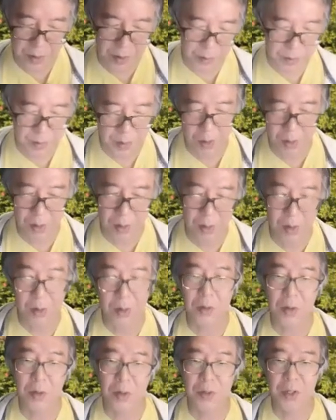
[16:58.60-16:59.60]
of
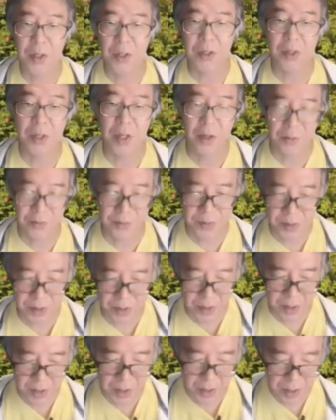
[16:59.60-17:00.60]
all of these f's.
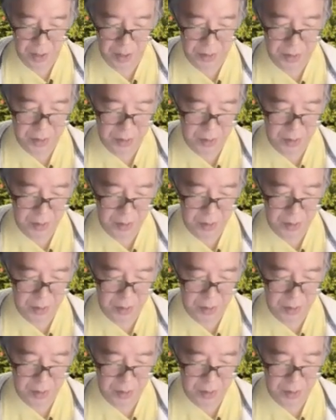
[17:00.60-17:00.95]
And